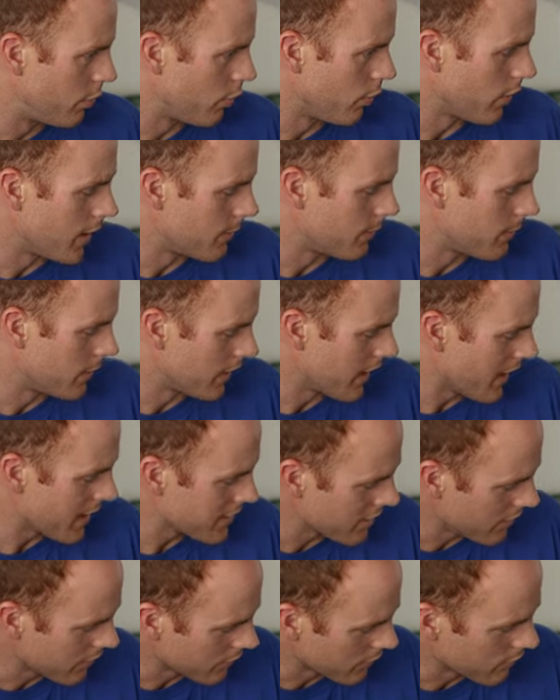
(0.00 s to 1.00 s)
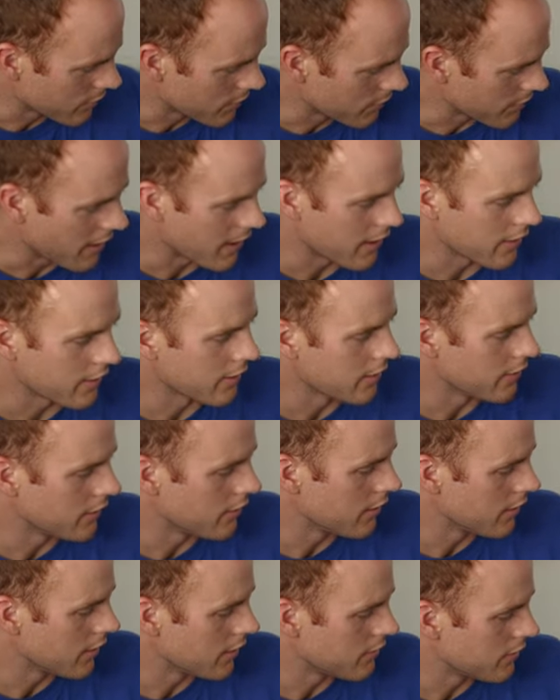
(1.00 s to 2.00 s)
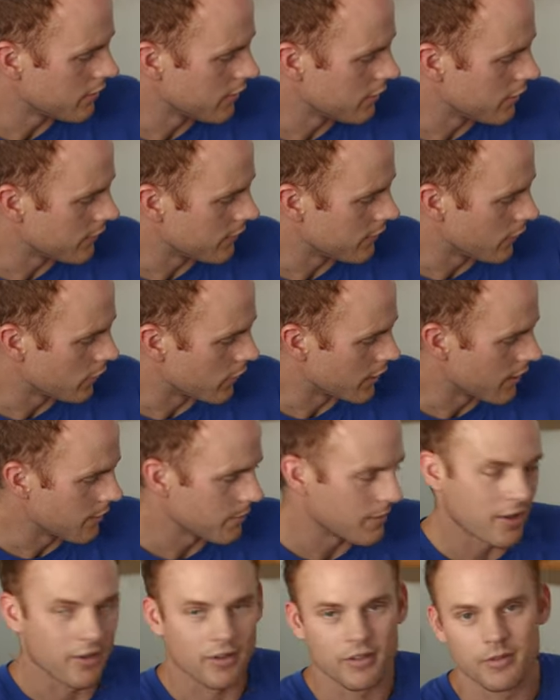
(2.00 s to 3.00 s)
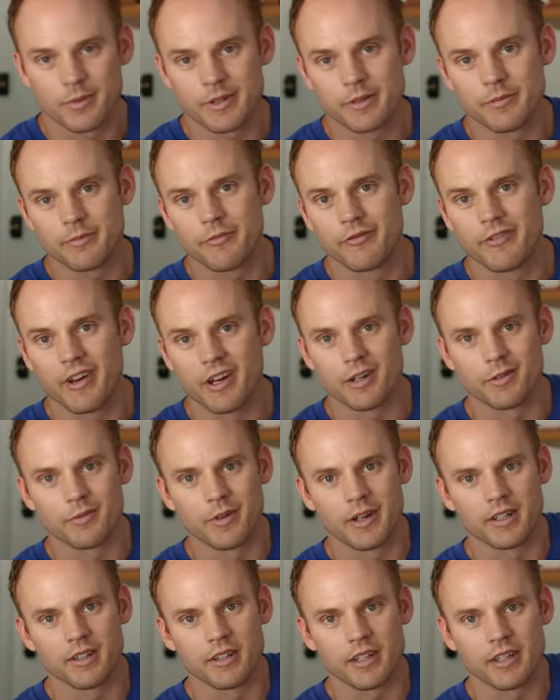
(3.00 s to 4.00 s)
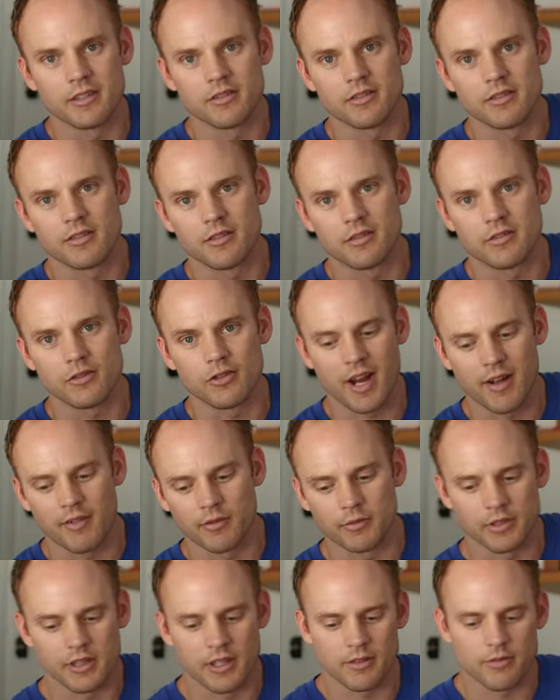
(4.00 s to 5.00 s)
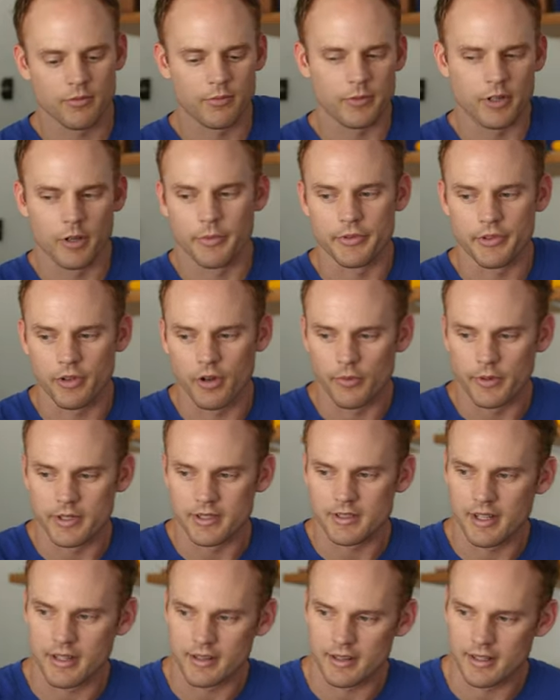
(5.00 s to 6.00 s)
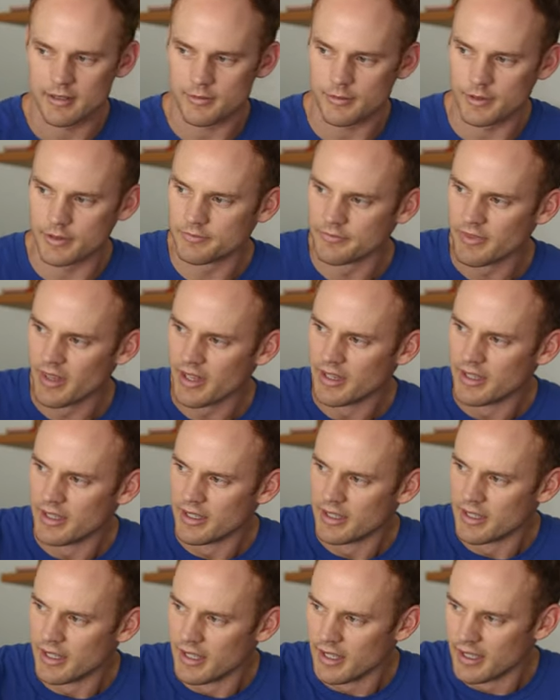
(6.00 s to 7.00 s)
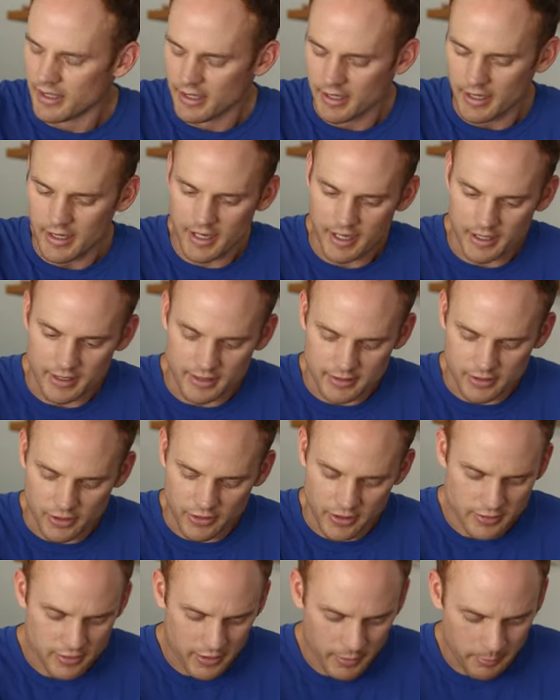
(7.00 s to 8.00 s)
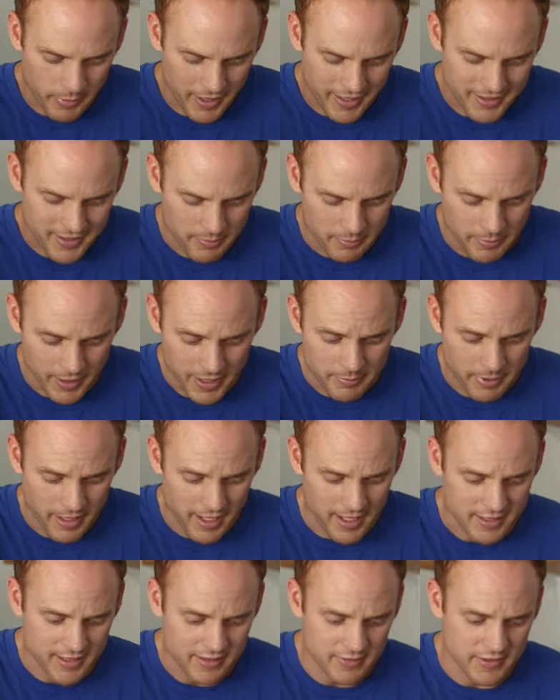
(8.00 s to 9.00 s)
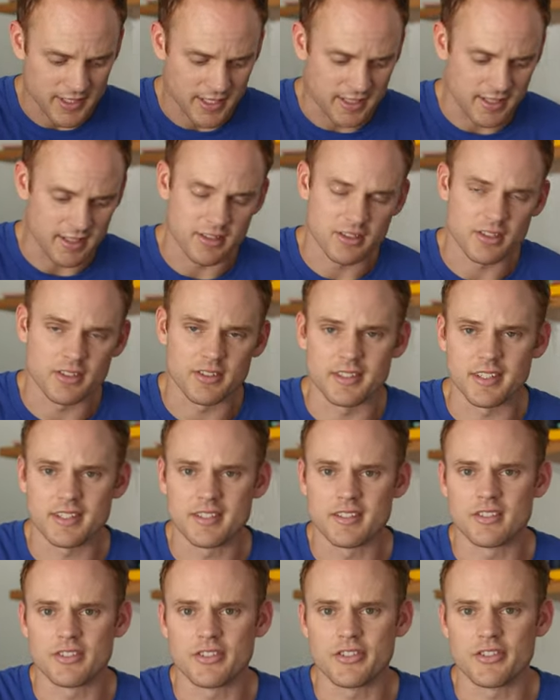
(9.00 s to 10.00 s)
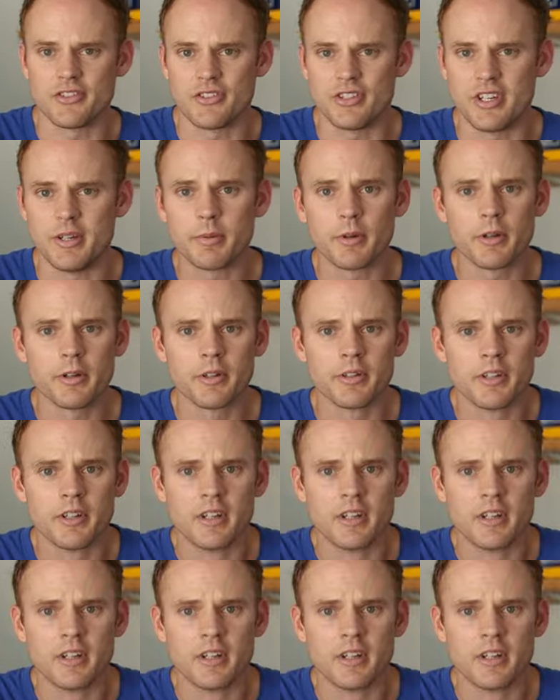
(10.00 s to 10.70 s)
pull up on it. Actually, I don't even remember how to, um, to fold it up now because we very rarely travel with this one. We almost always take this one. Uh, so that's the, that's the big positive is that this, this is just cheaper